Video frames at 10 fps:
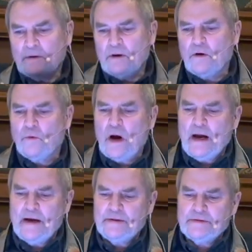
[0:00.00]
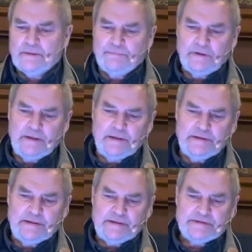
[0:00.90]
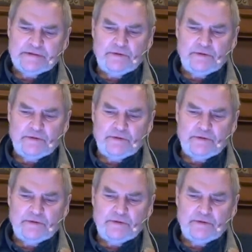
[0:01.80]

Orion, the Pleiades,